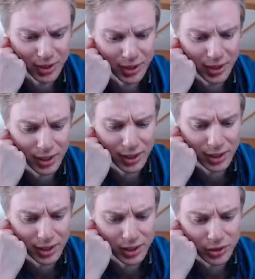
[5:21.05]
I think I
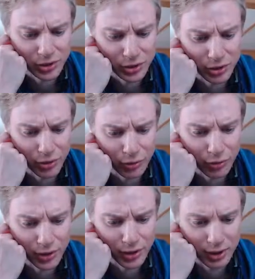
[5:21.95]
just going
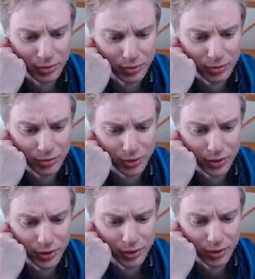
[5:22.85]
for it here
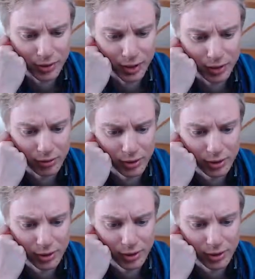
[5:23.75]
for the 3 crown.